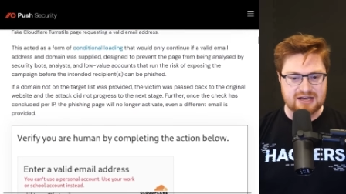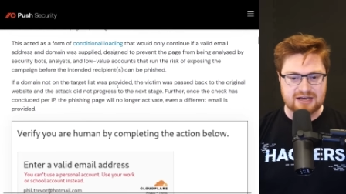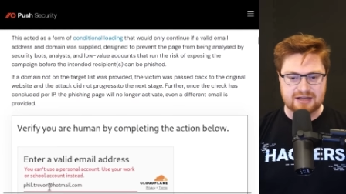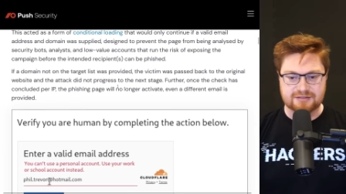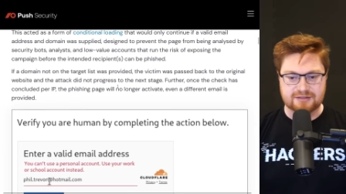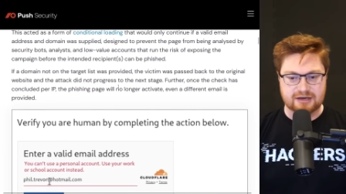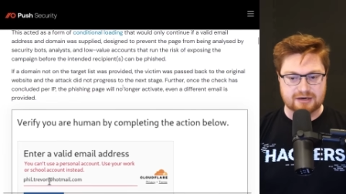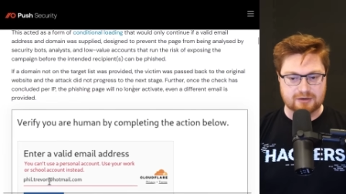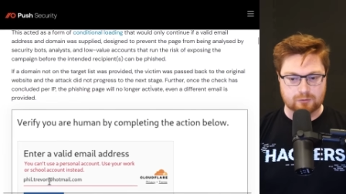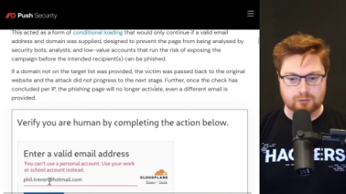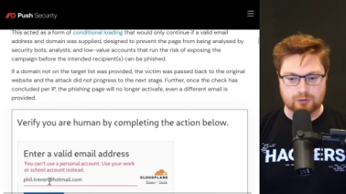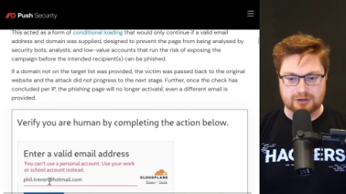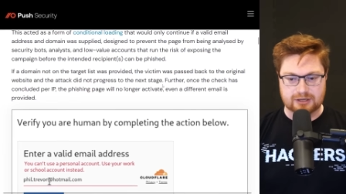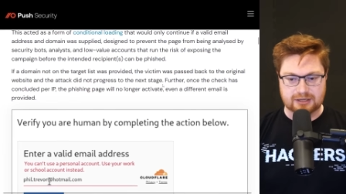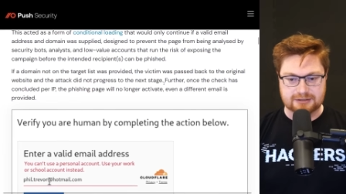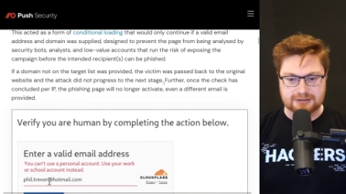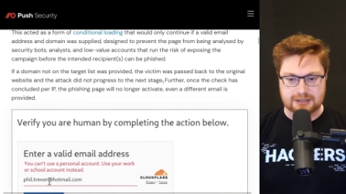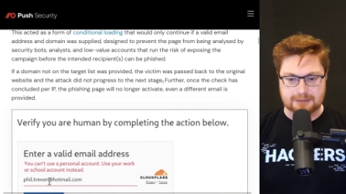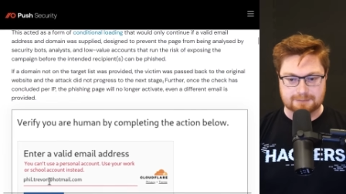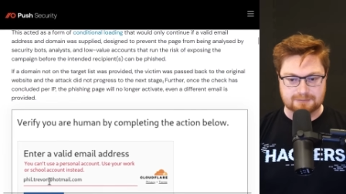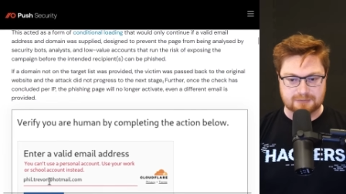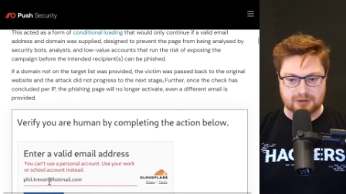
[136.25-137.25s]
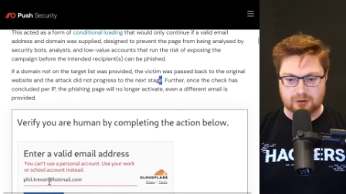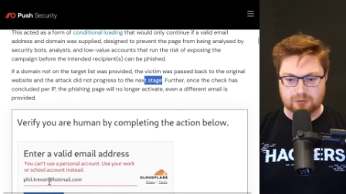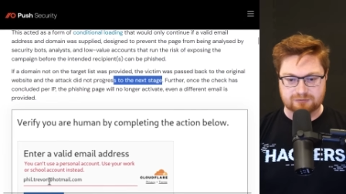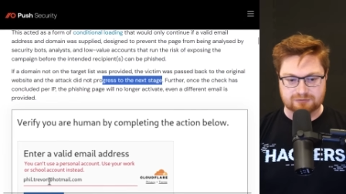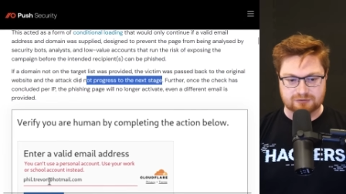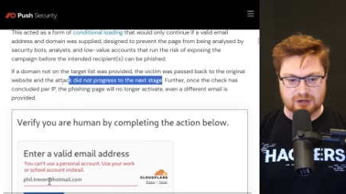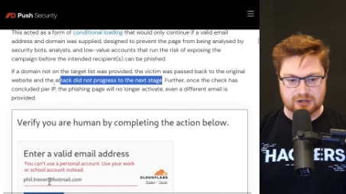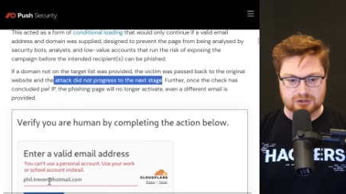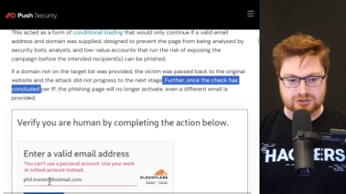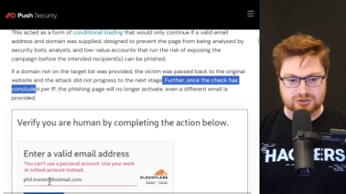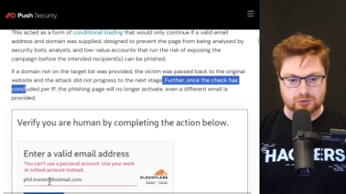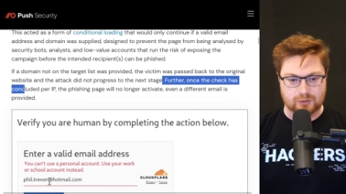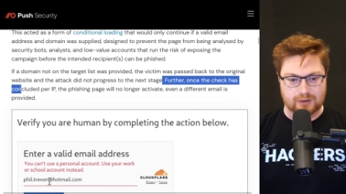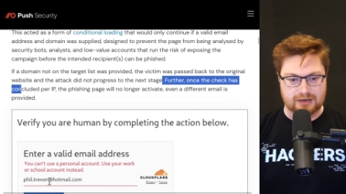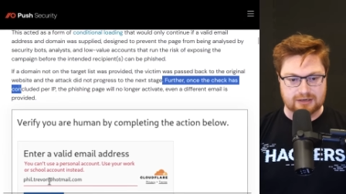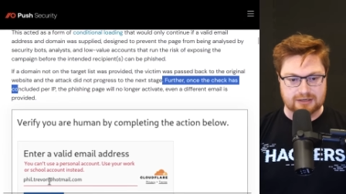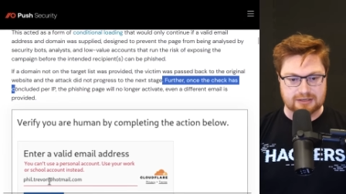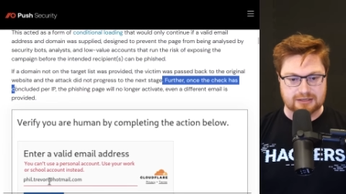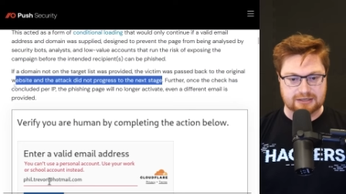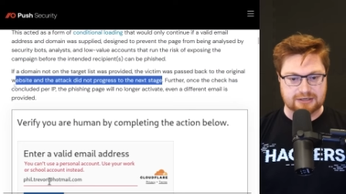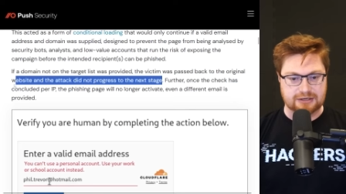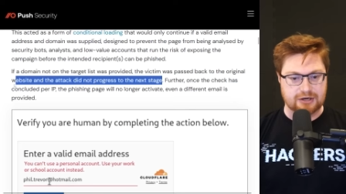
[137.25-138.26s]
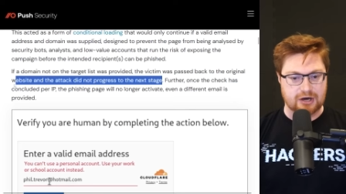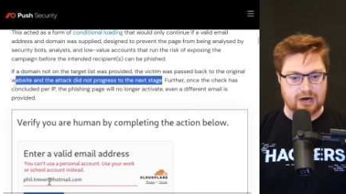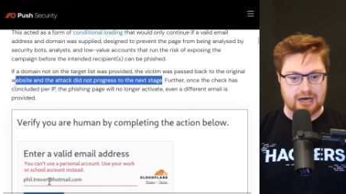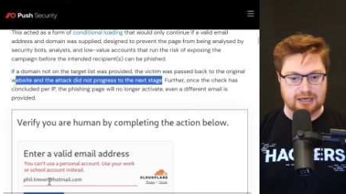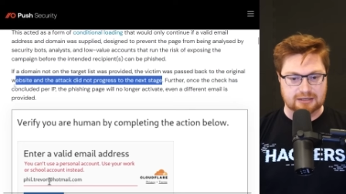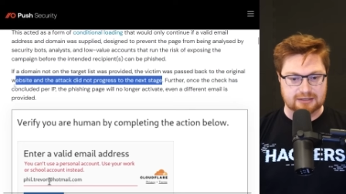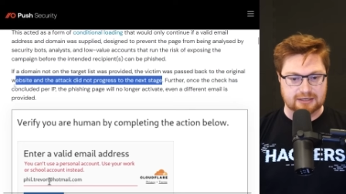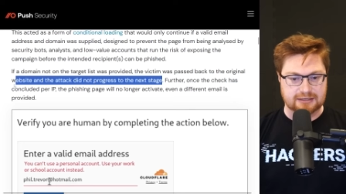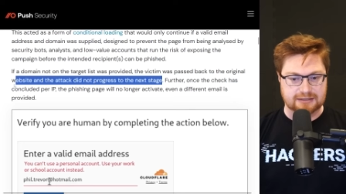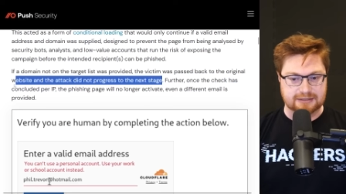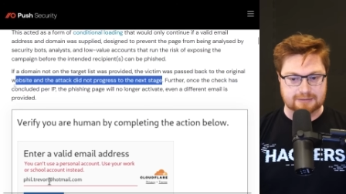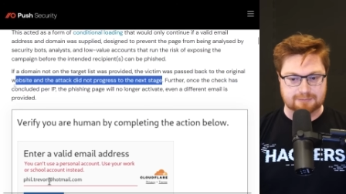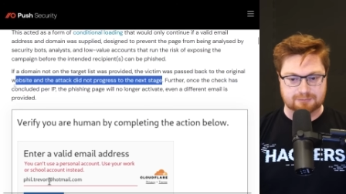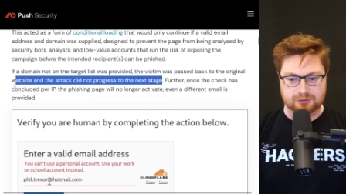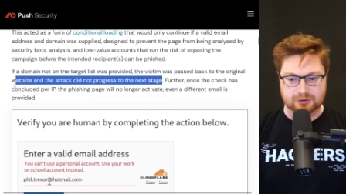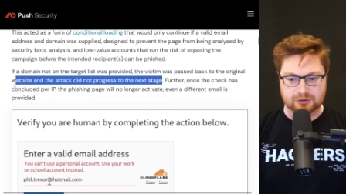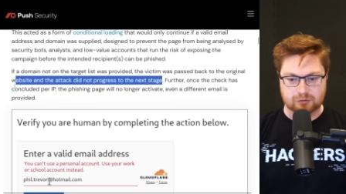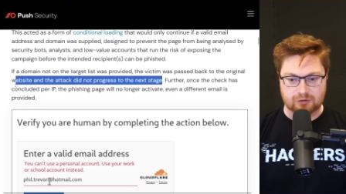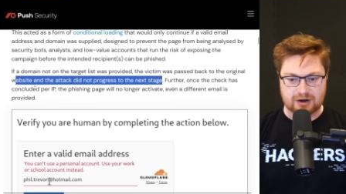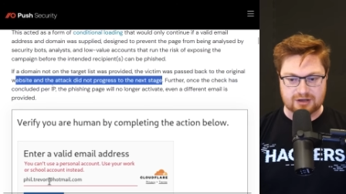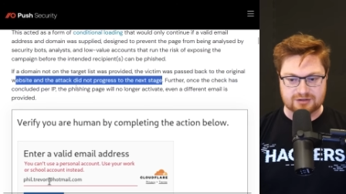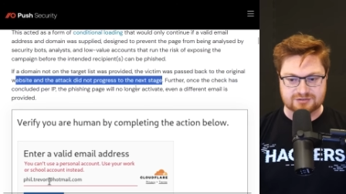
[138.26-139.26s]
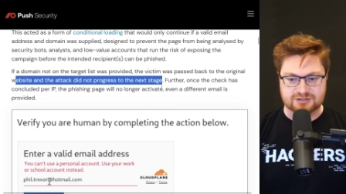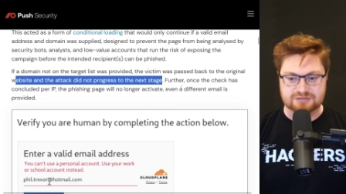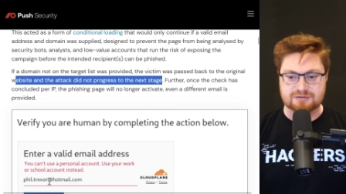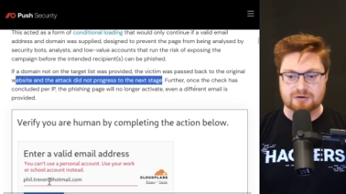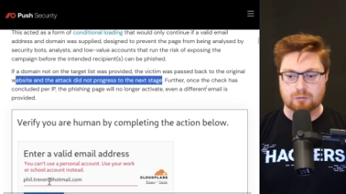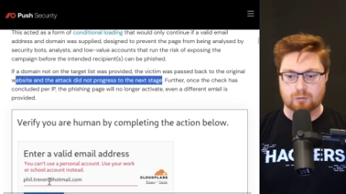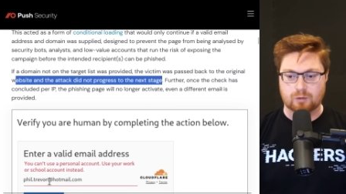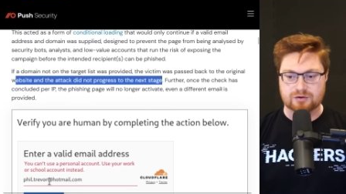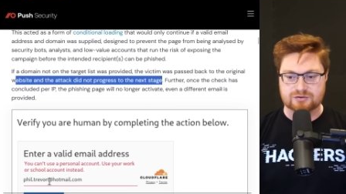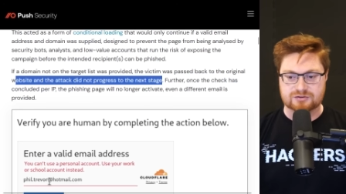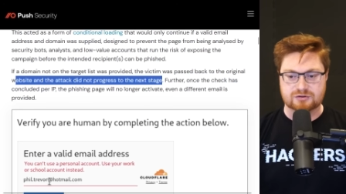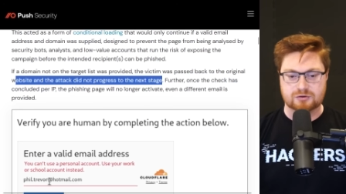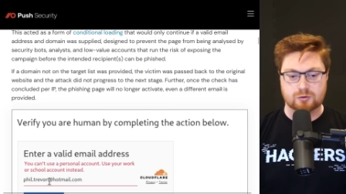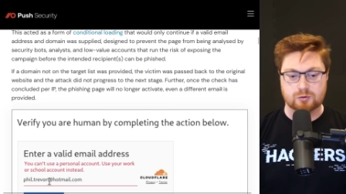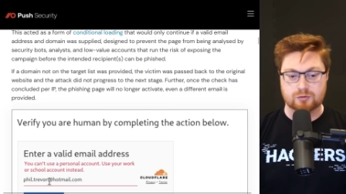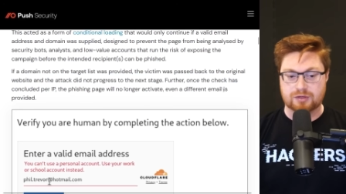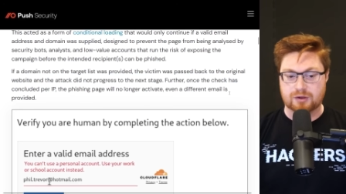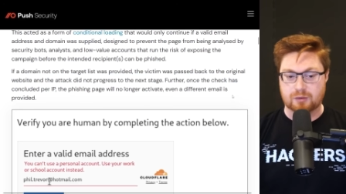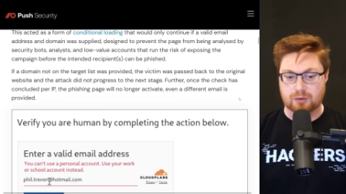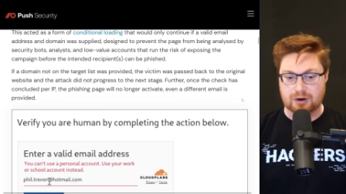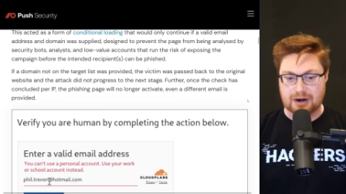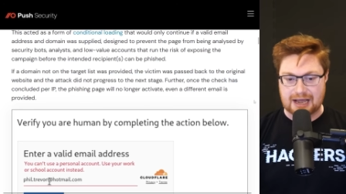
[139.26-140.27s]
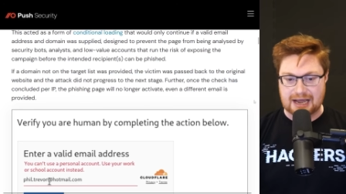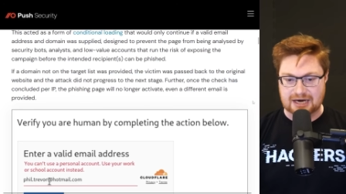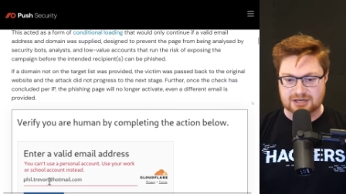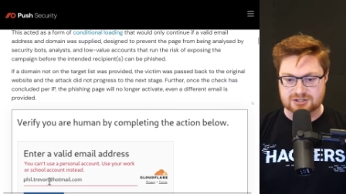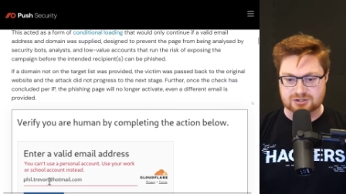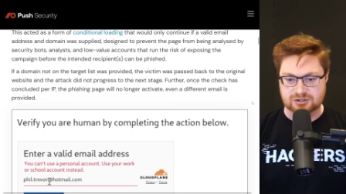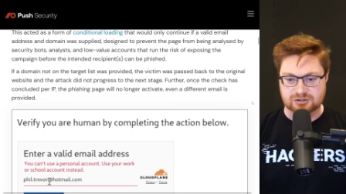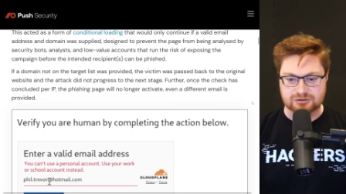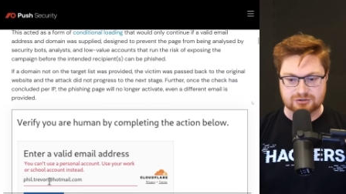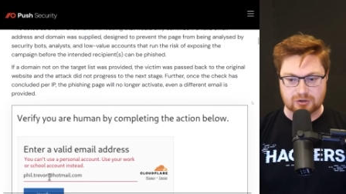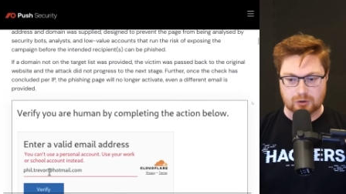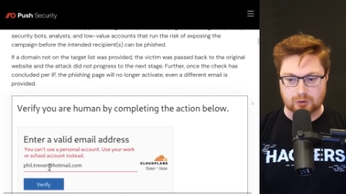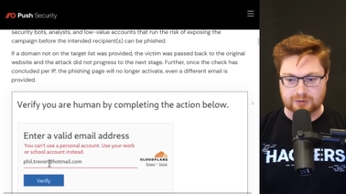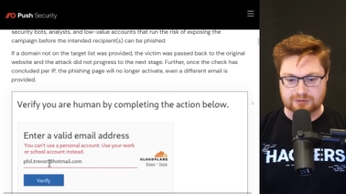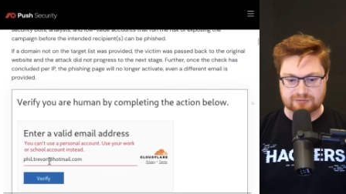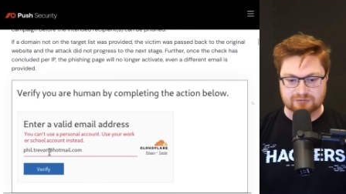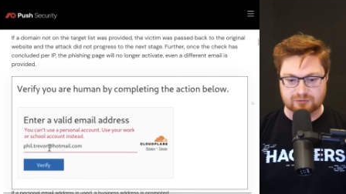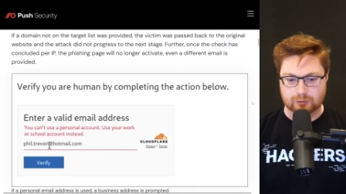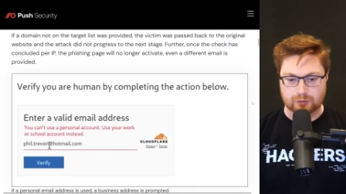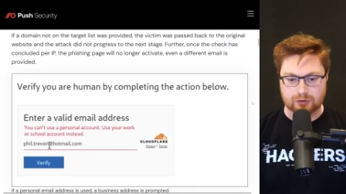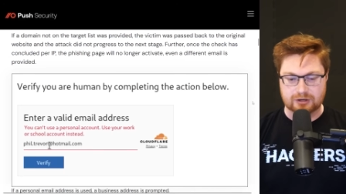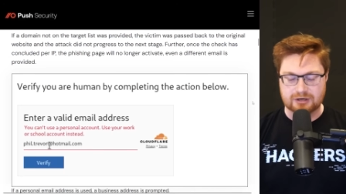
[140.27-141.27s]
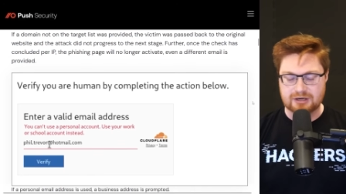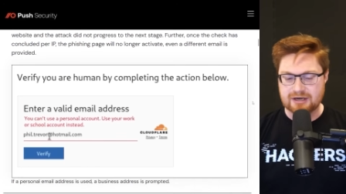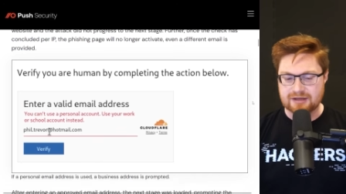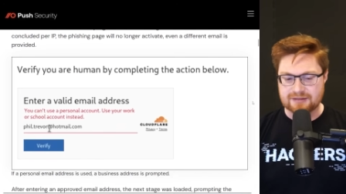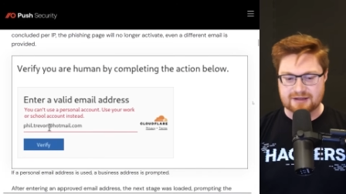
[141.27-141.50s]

then it would end up, oh, fluctuating, not letting it progress if it wasn't who they were actually going for.